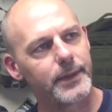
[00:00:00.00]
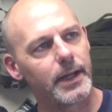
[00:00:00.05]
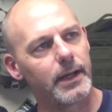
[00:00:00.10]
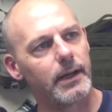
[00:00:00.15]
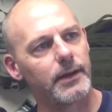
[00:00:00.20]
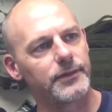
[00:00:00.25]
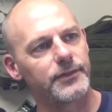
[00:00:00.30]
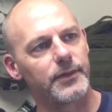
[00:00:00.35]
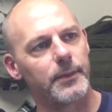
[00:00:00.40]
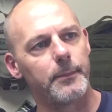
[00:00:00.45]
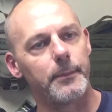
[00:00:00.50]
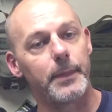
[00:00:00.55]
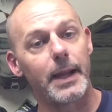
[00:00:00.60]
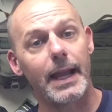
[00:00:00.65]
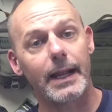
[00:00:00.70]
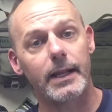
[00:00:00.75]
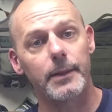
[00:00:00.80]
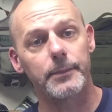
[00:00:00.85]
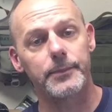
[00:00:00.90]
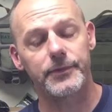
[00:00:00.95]
some
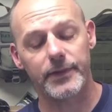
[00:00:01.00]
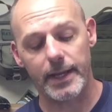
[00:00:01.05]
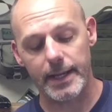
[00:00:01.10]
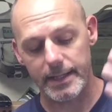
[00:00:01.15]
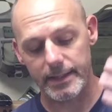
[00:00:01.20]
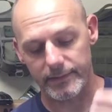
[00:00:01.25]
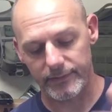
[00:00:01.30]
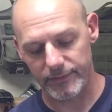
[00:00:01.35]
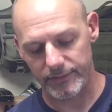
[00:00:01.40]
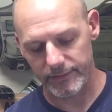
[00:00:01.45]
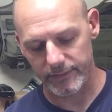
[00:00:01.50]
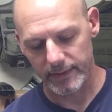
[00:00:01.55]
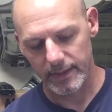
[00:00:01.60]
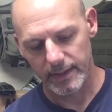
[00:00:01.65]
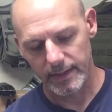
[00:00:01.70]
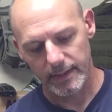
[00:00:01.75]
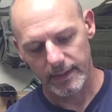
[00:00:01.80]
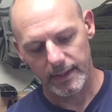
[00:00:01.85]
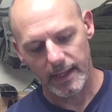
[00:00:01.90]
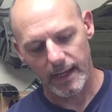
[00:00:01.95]
backup sights.
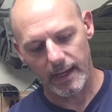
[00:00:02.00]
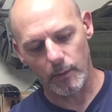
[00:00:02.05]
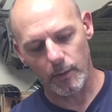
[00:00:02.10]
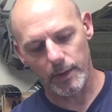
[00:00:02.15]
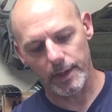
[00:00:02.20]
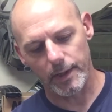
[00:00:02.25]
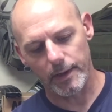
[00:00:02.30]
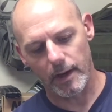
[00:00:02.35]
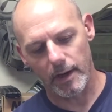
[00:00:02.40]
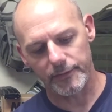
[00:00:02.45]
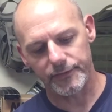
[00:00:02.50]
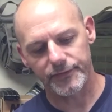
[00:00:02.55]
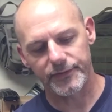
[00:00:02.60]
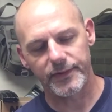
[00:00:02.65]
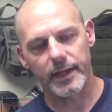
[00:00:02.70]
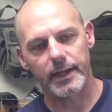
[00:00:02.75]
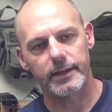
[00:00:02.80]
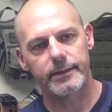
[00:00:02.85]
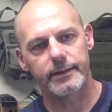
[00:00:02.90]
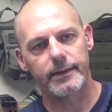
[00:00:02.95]
I want an
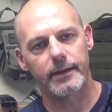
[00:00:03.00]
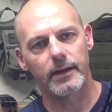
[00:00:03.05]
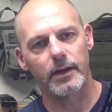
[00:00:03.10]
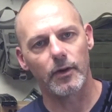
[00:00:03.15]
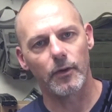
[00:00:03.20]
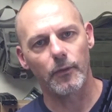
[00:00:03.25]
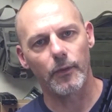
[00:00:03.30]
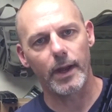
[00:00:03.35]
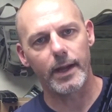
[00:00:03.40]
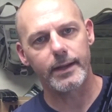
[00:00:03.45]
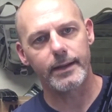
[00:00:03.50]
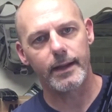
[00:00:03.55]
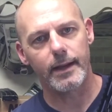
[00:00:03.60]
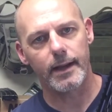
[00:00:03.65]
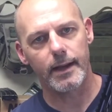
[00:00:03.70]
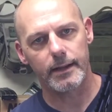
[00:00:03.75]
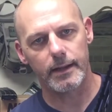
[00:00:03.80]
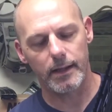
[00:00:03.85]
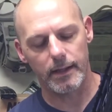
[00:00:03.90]
offset red dot,